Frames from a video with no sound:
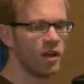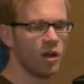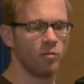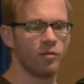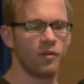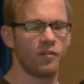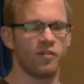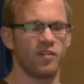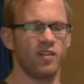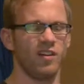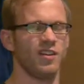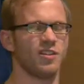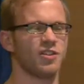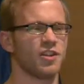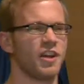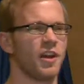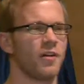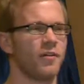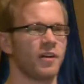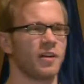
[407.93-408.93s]
we've seen
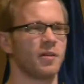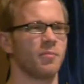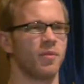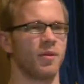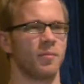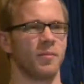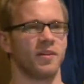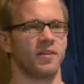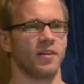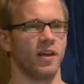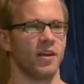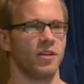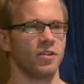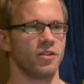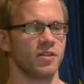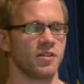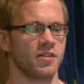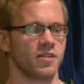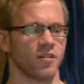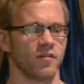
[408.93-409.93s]
generic
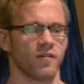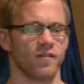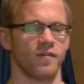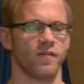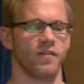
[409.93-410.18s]
implementations of